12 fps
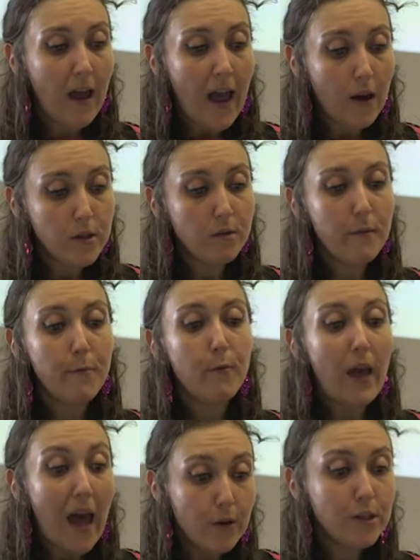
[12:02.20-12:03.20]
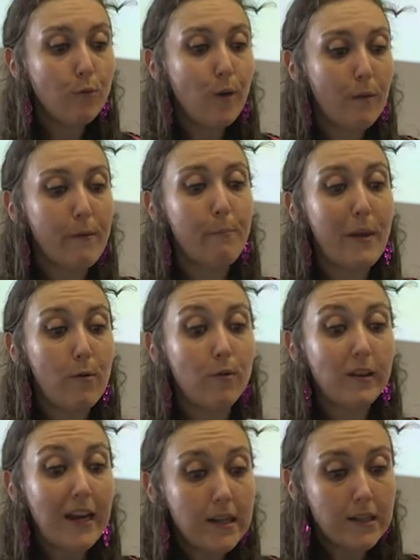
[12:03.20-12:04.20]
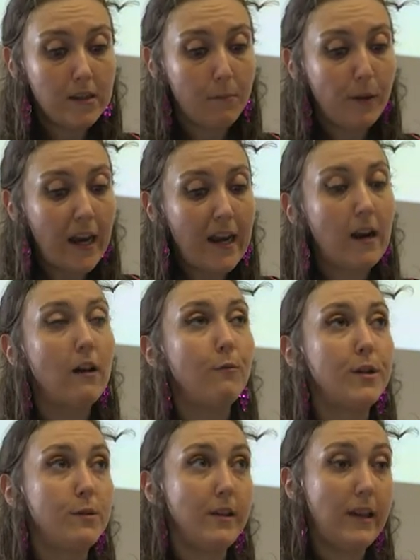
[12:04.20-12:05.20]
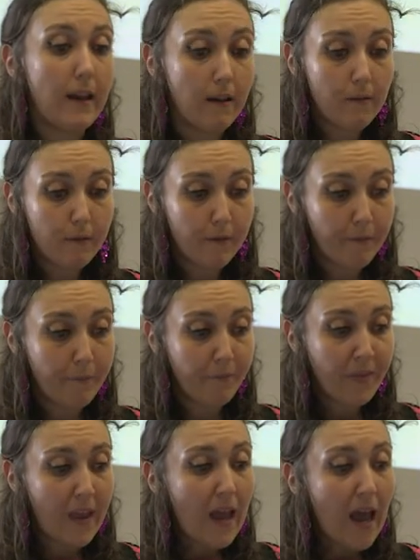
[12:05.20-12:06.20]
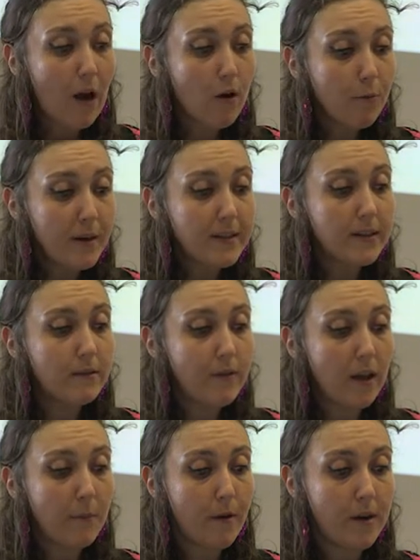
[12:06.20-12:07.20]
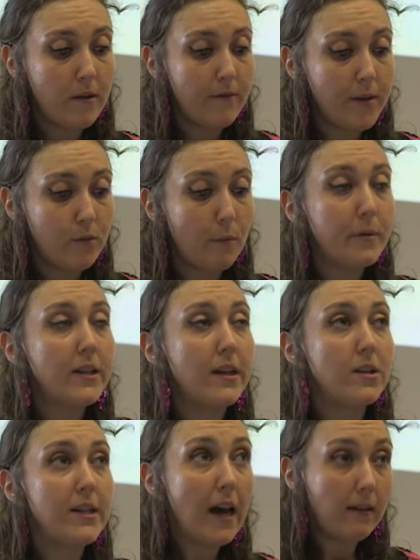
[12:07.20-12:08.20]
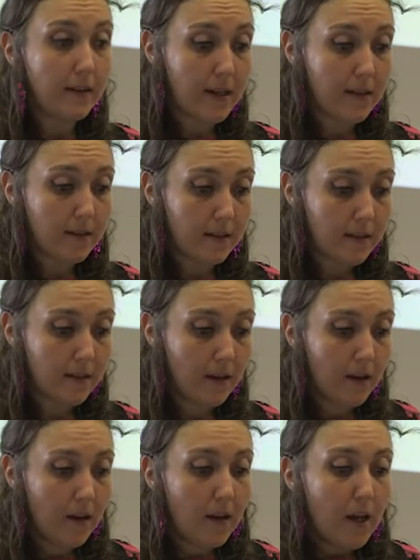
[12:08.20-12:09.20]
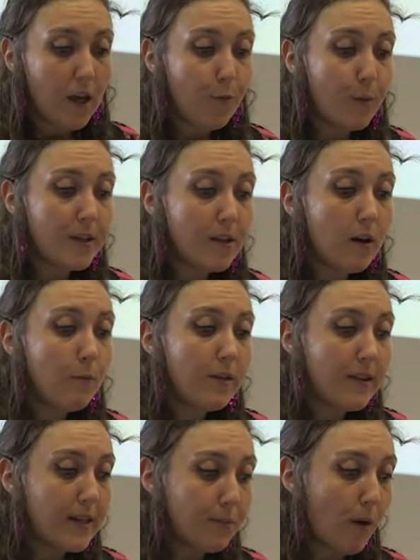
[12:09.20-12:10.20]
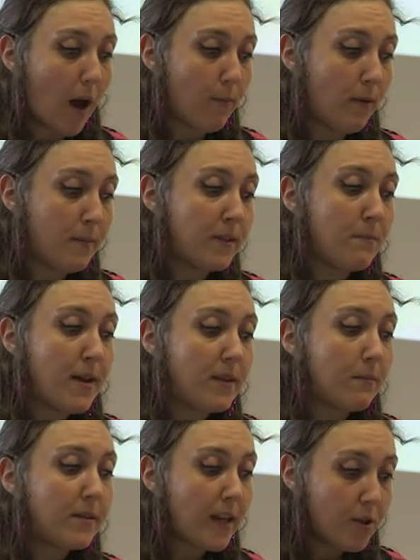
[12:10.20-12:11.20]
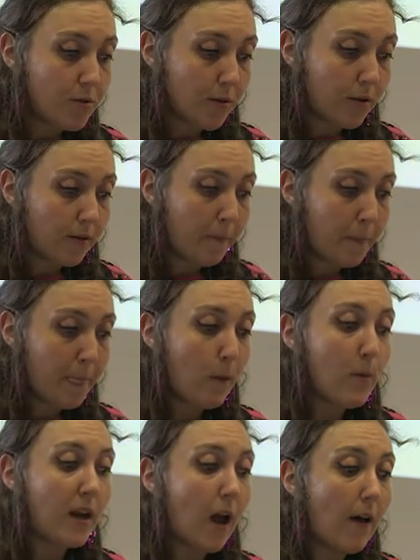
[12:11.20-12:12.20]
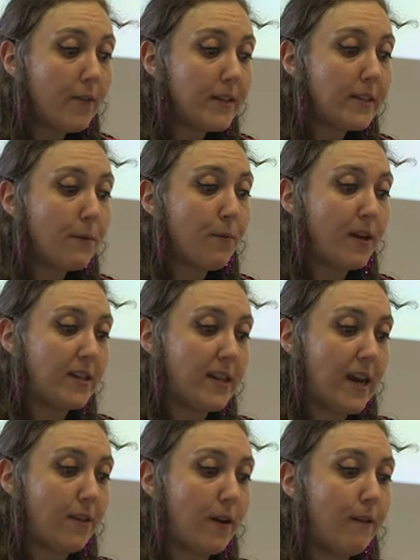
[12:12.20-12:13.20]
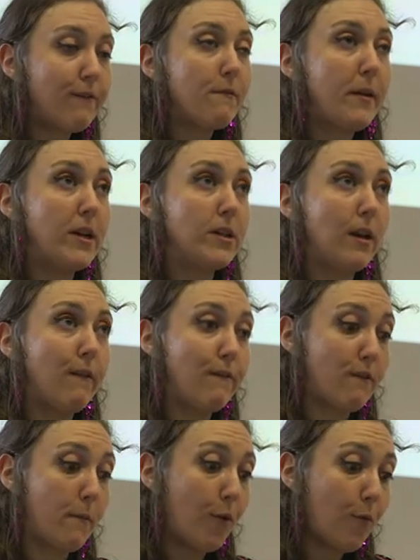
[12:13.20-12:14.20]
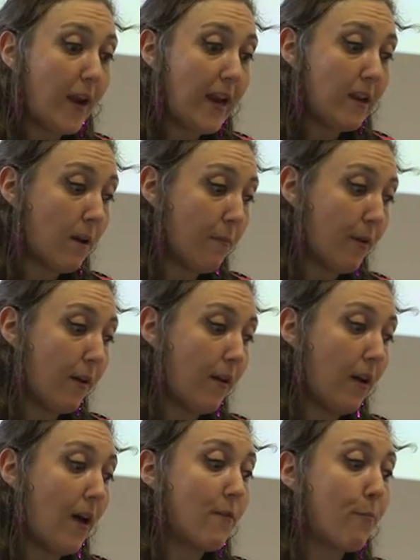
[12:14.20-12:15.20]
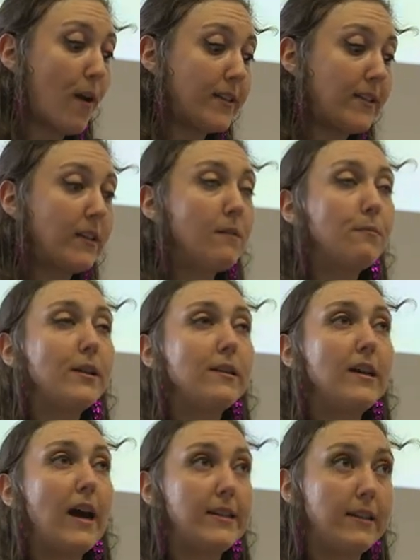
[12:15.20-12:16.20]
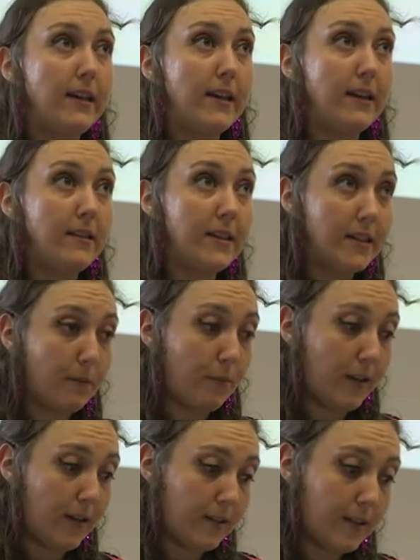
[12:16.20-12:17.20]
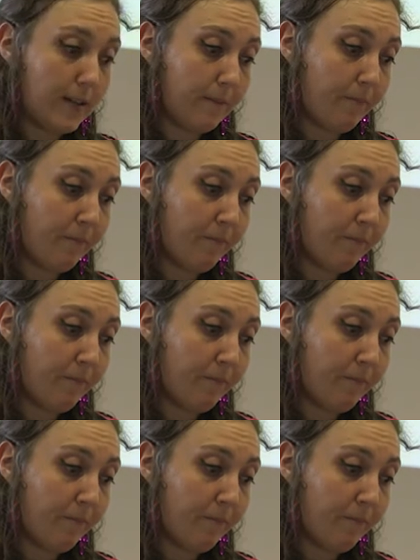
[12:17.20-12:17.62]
How should we be related to the planet on which we live? How are we to develop our individual potentialities? If we start with these problems and make them central, we can obviously bring together information from a great number of at present completely isolated disciplines.